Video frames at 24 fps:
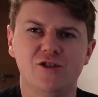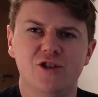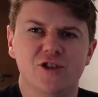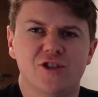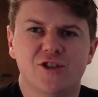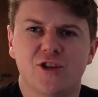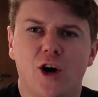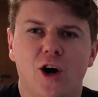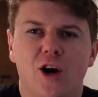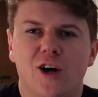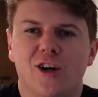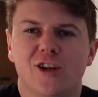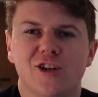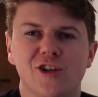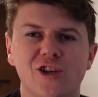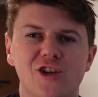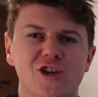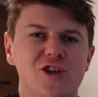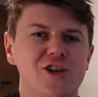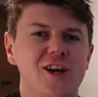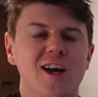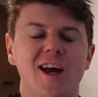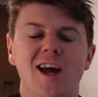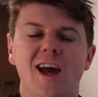just talking
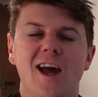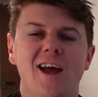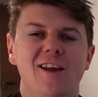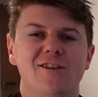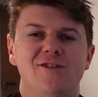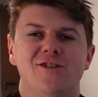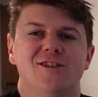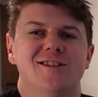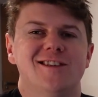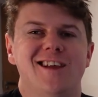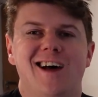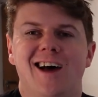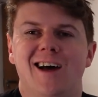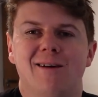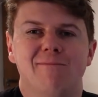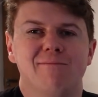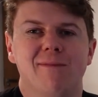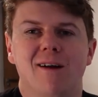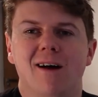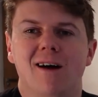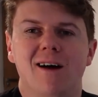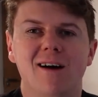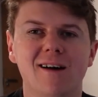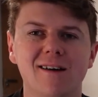shit, and it's just like,
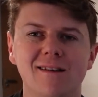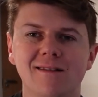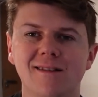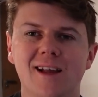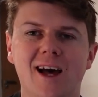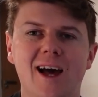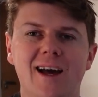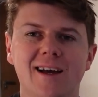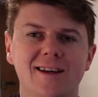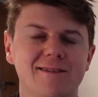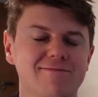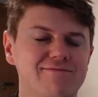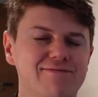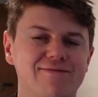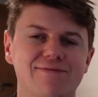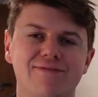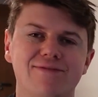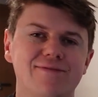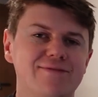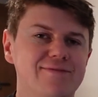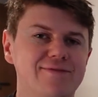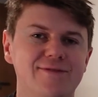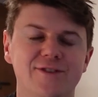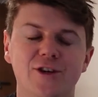bruh, like,
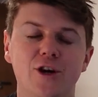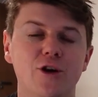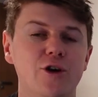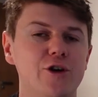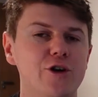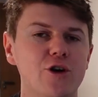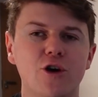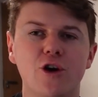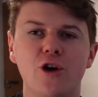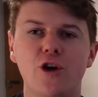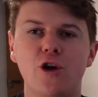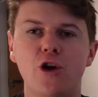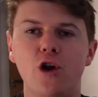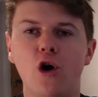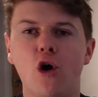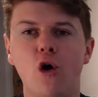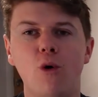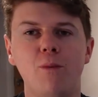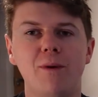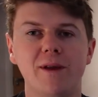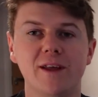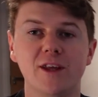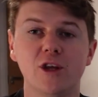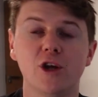you're a
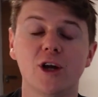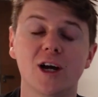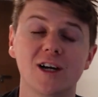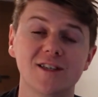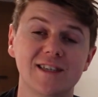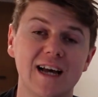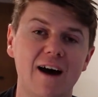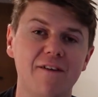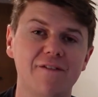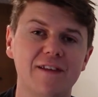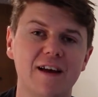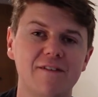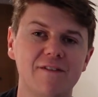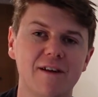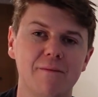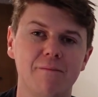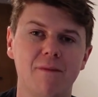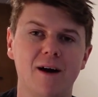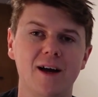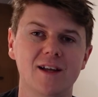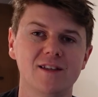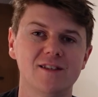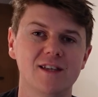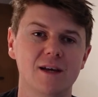nobody. And you guys have to have that
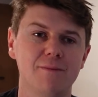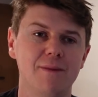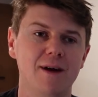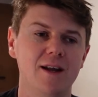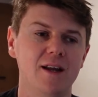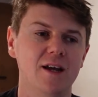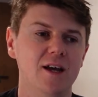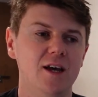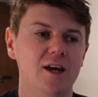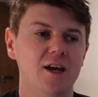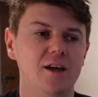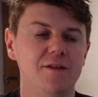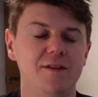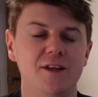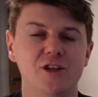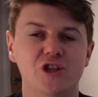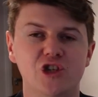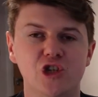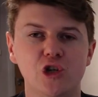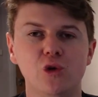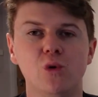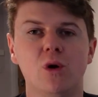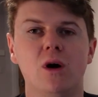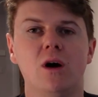mindset, man,
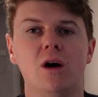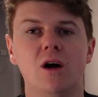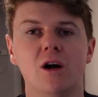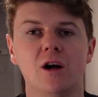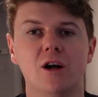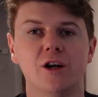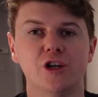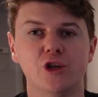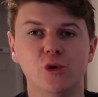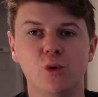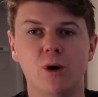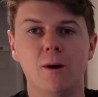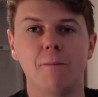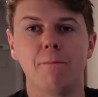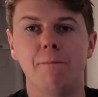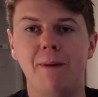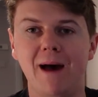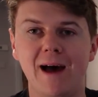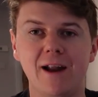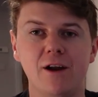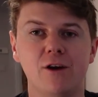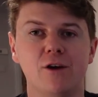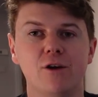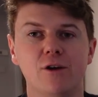that you are
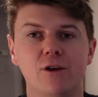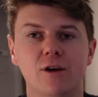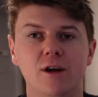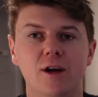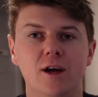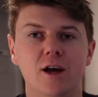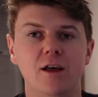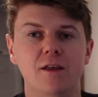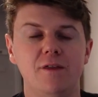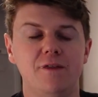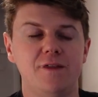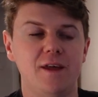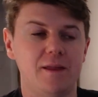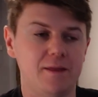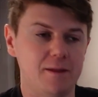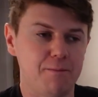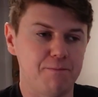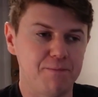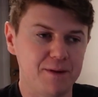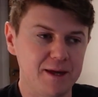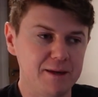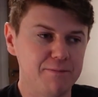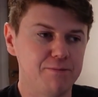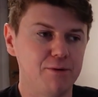better than the
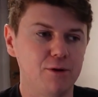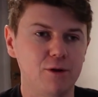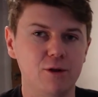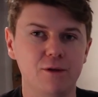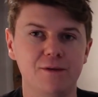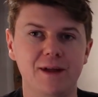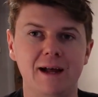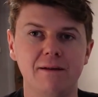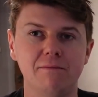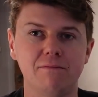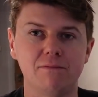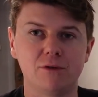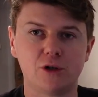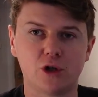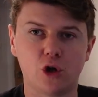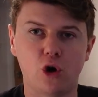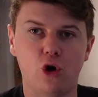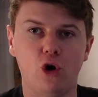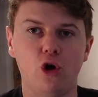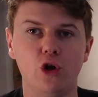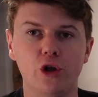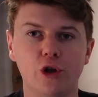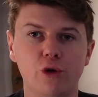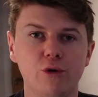people that
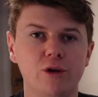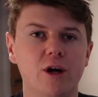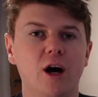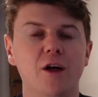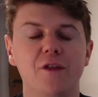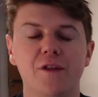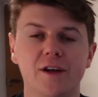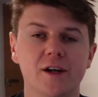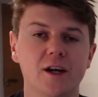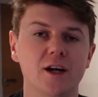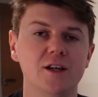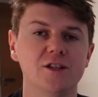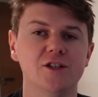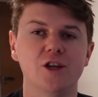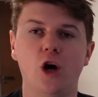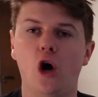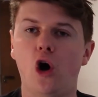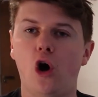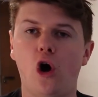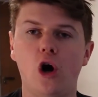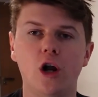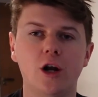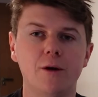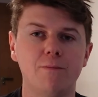call you nothing, guys.
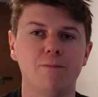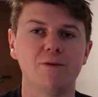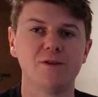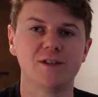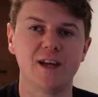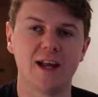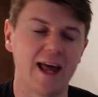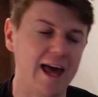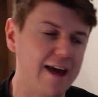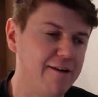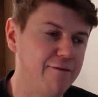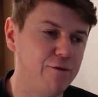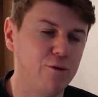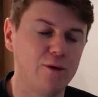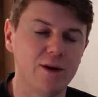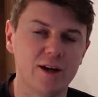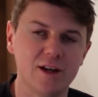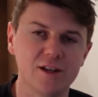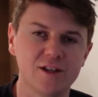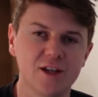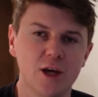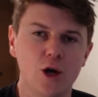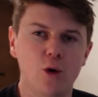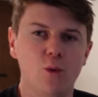100%, everyone
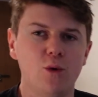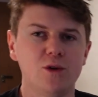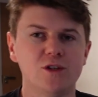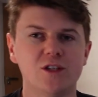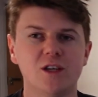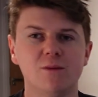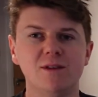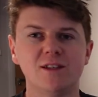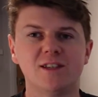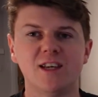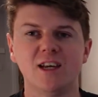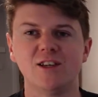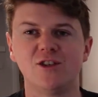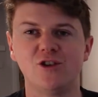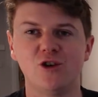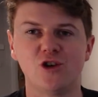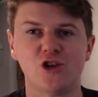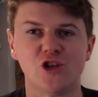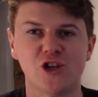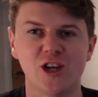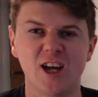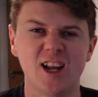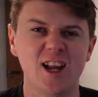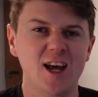is. When someone says you're
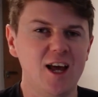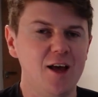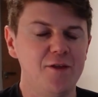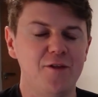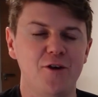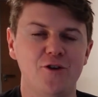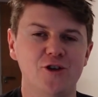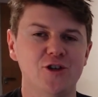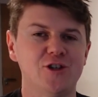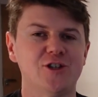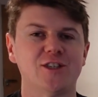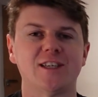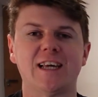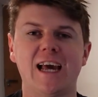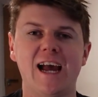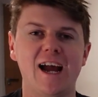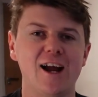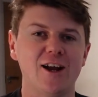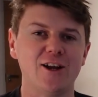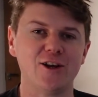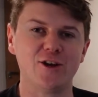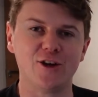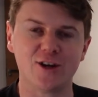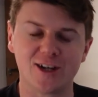shit, they're just
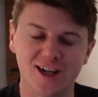scared of you